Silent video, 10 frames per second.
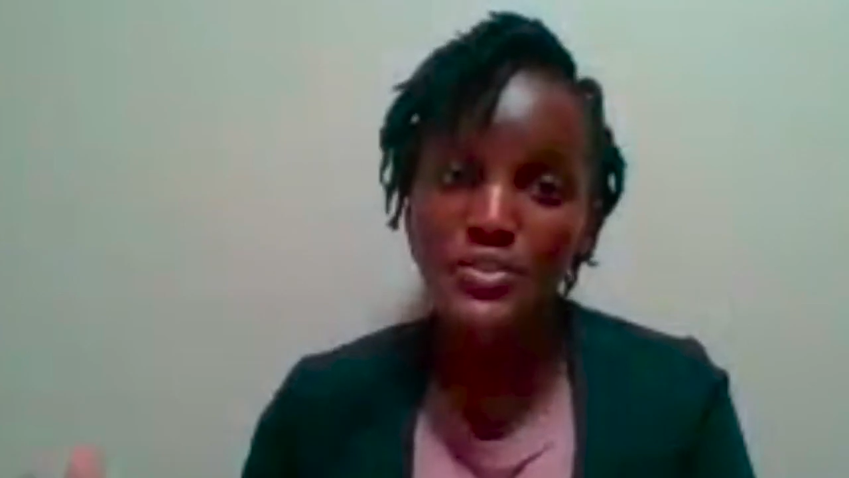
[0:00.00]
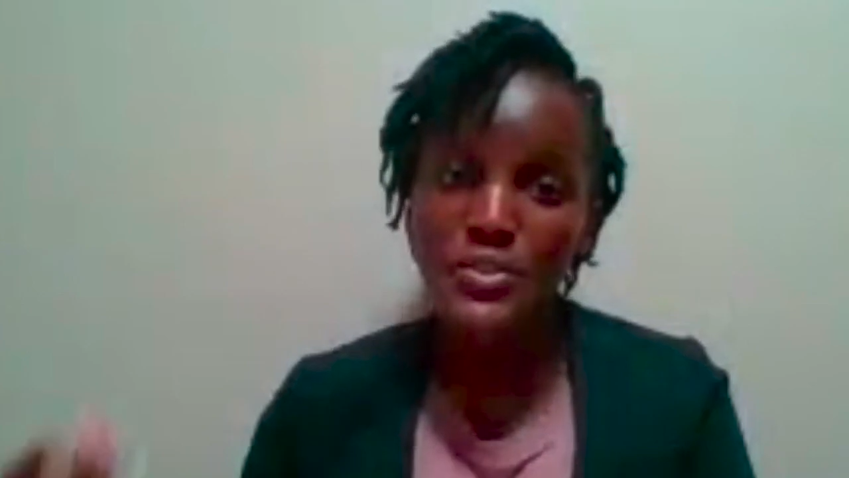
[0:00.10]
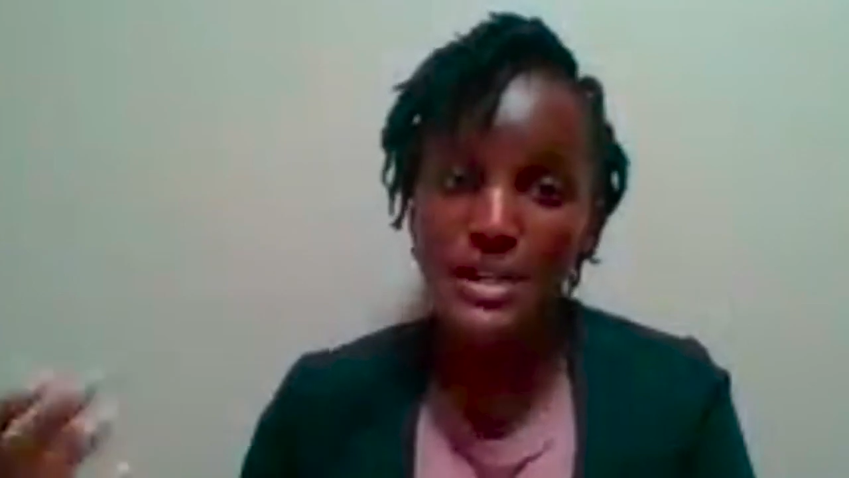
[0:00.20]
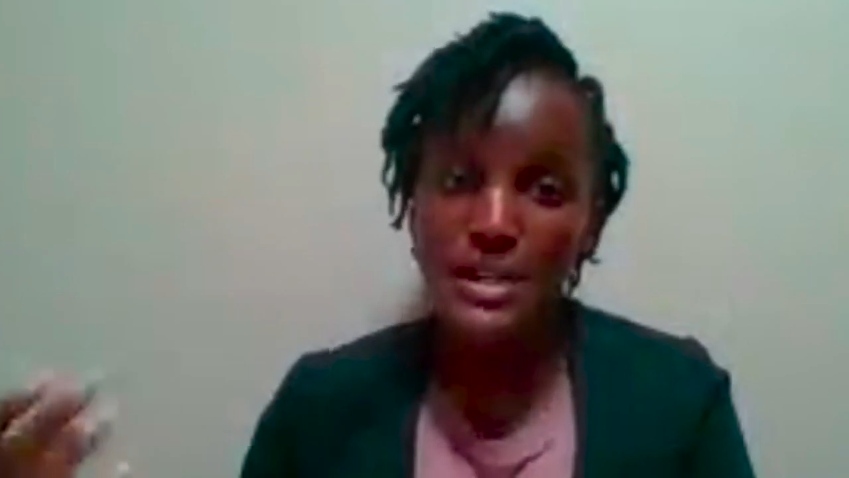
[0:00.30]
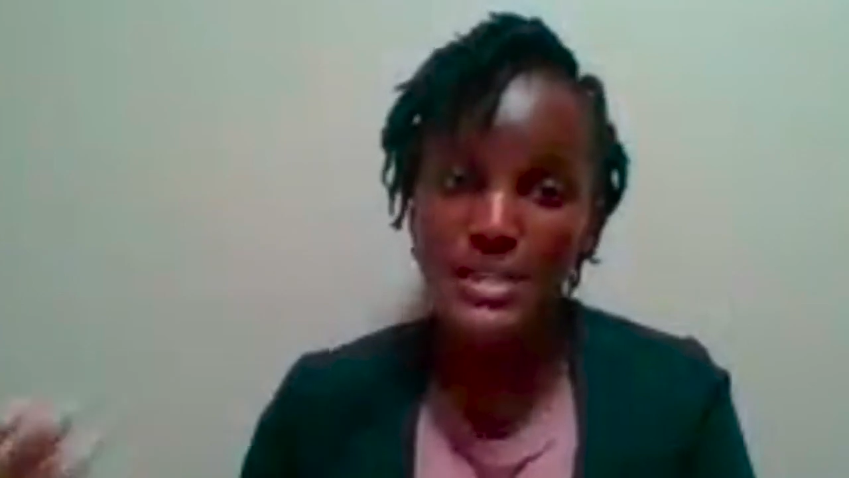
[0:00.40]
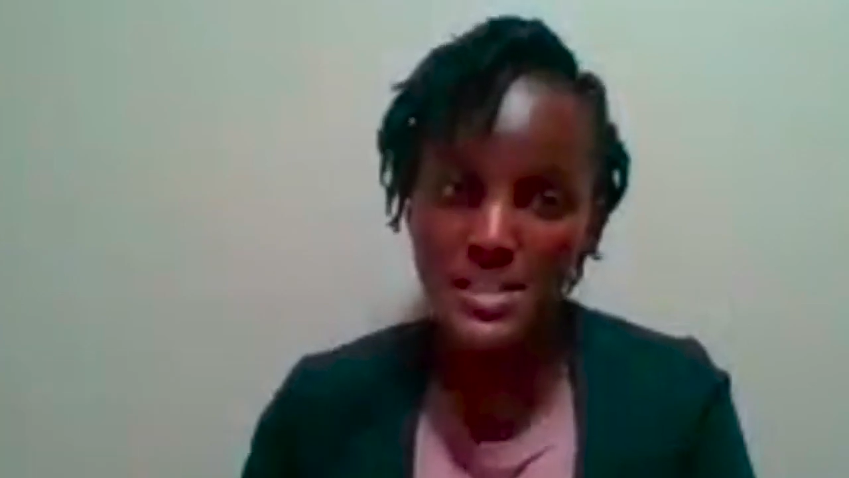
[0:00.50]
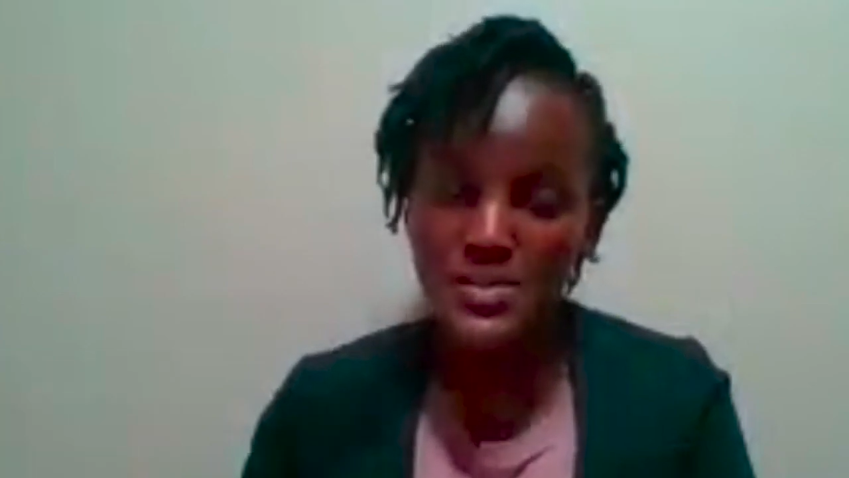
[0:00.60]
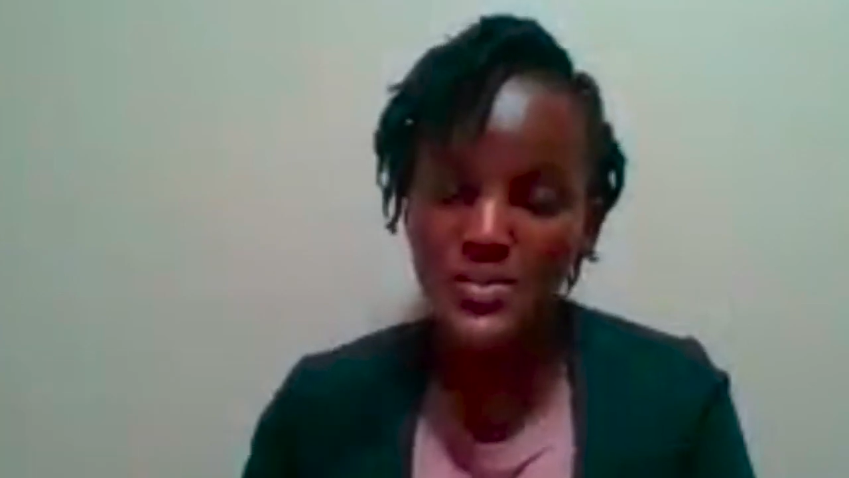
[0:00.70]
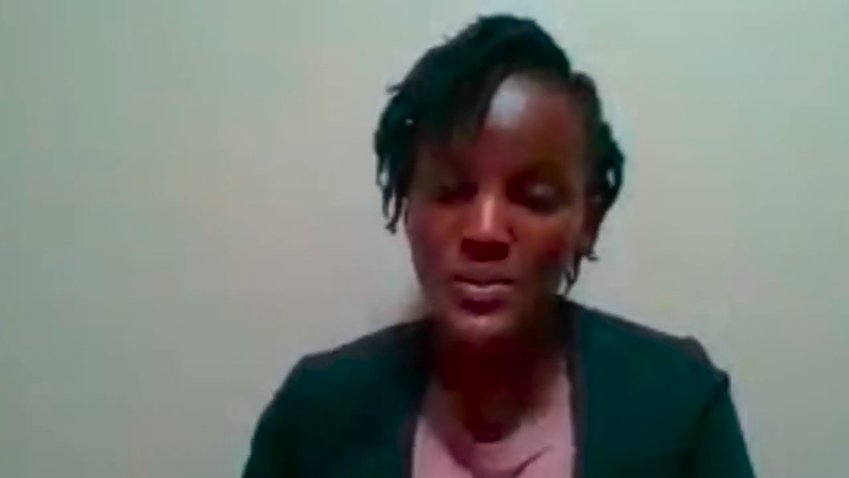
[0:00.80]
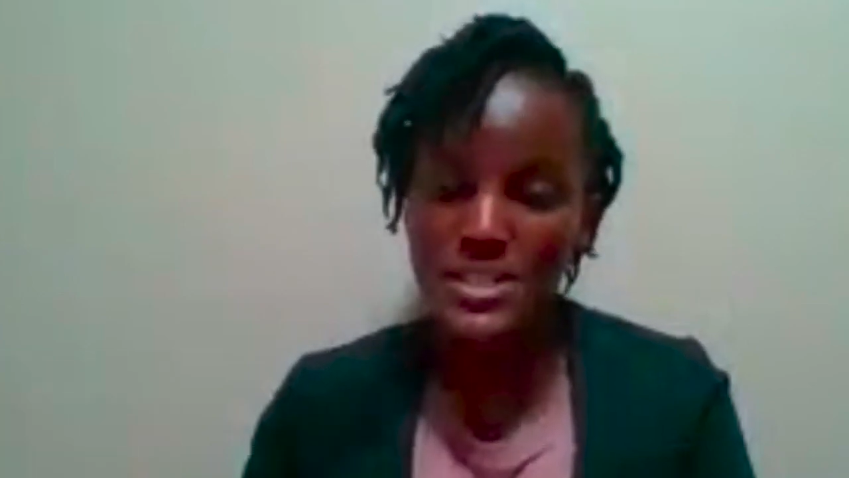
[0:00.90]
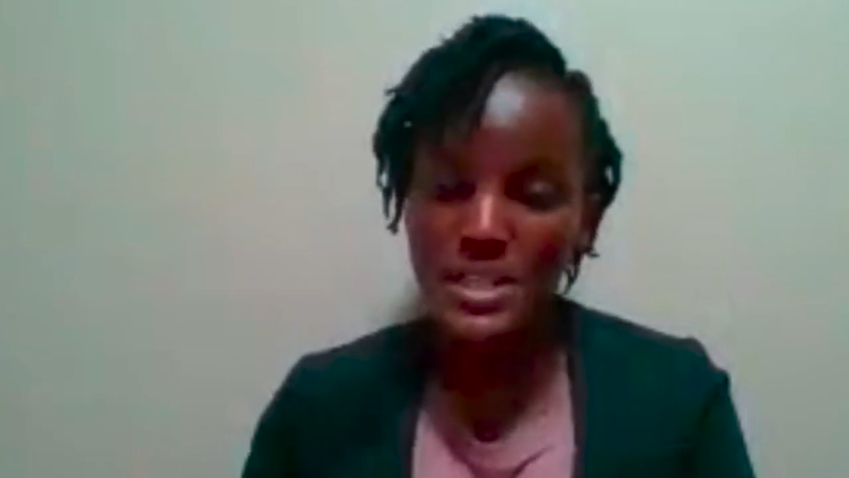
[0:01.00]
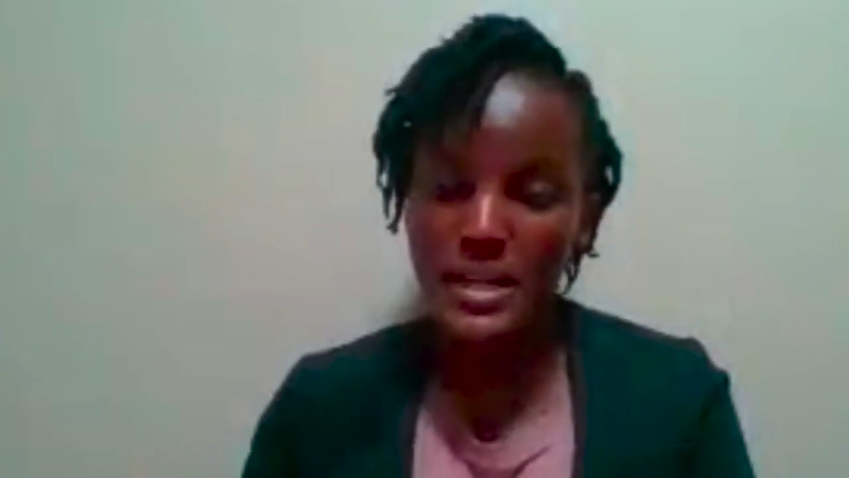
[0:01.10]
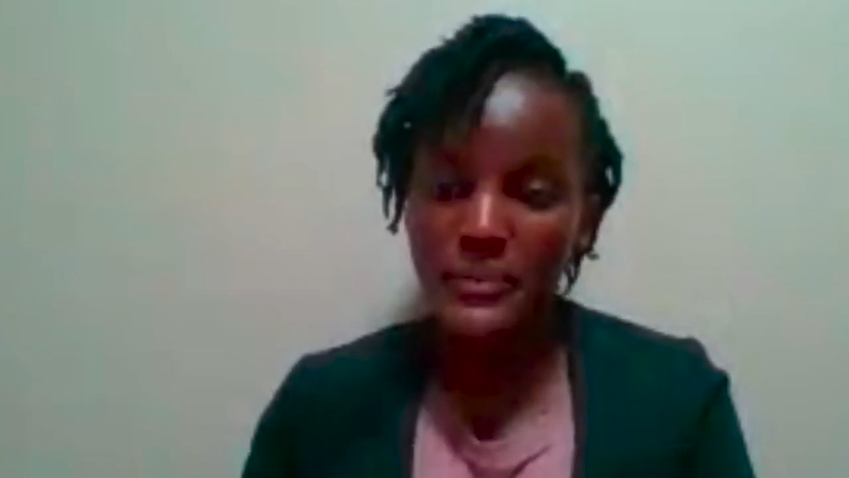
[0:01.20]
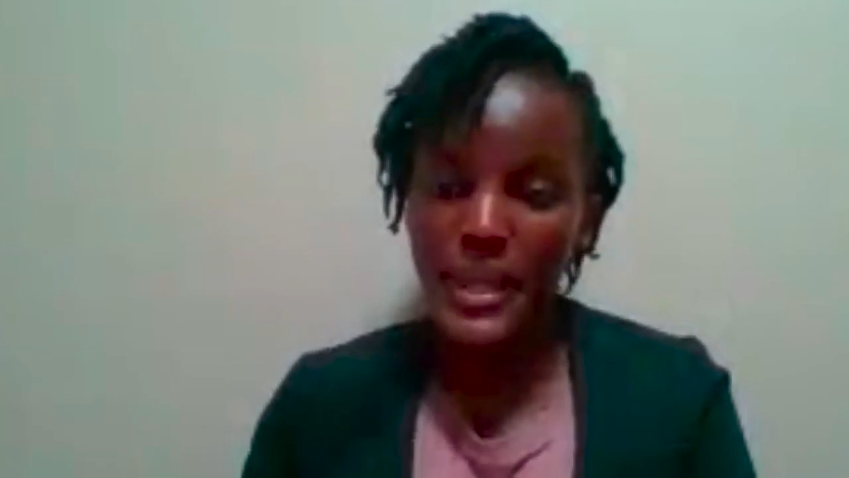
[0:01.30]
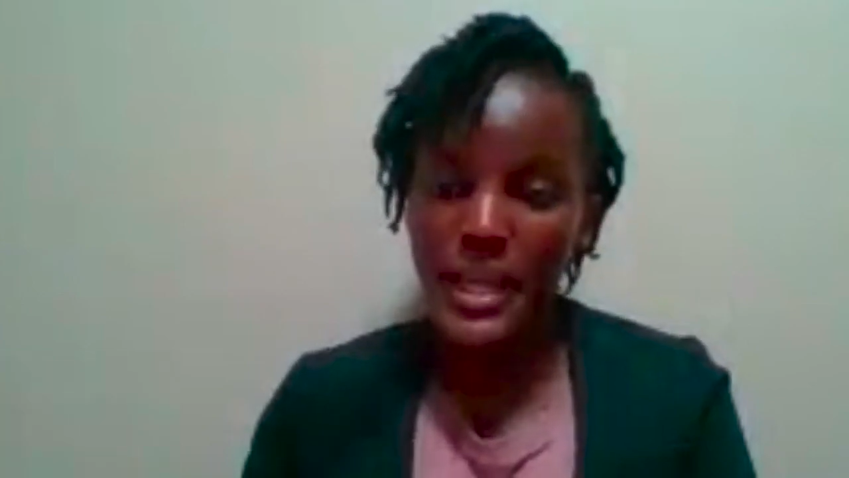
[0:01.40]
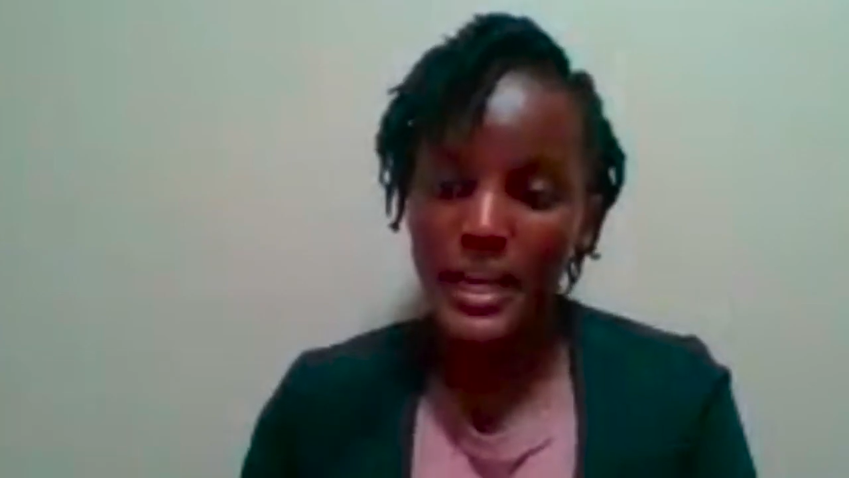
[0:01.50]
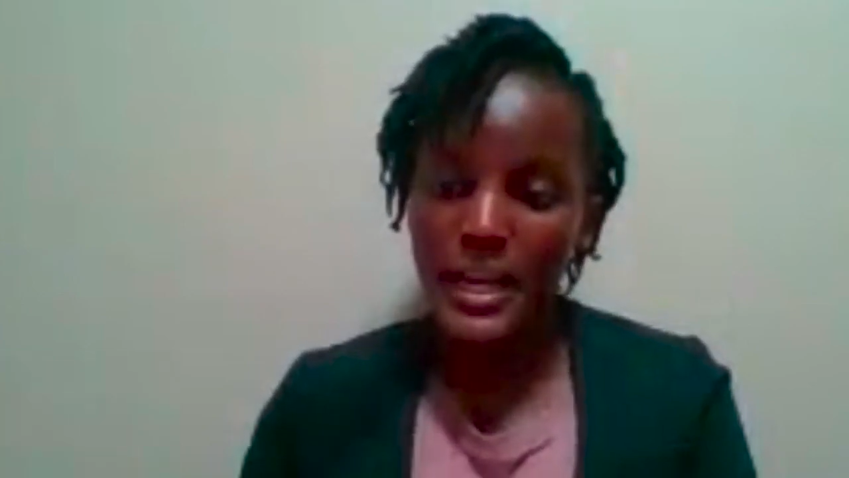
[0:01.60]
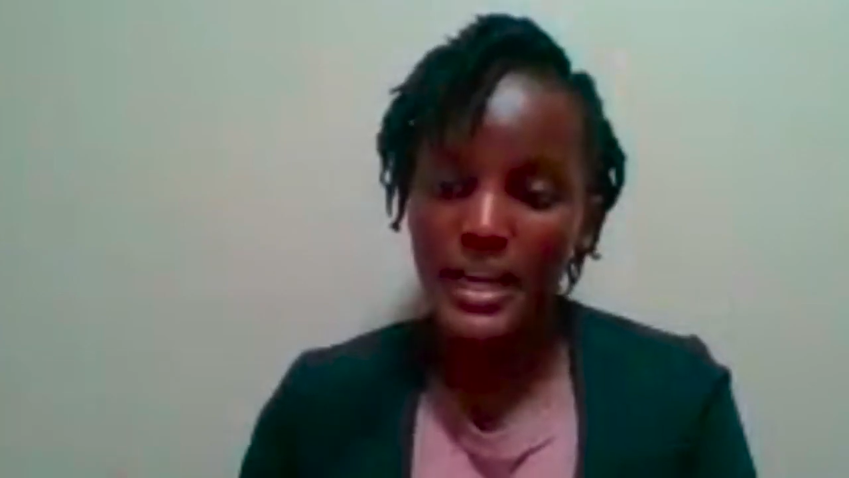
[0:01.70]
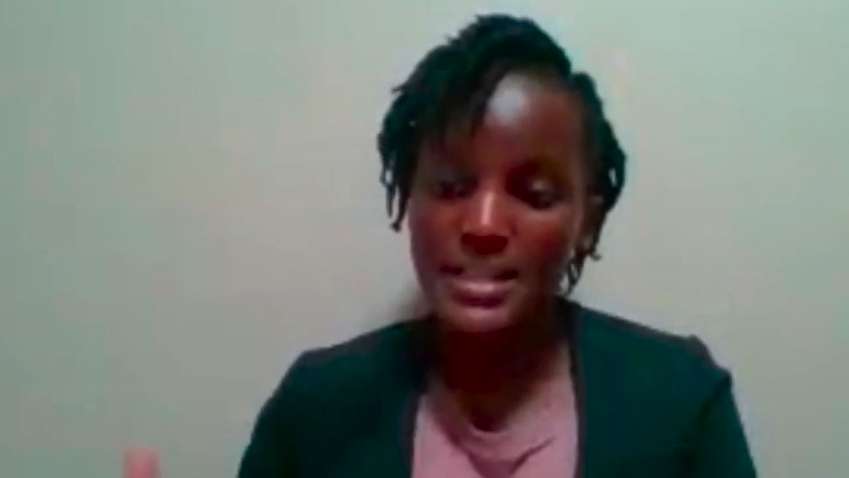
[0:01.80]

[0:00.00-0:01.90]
and by the time she gave birth,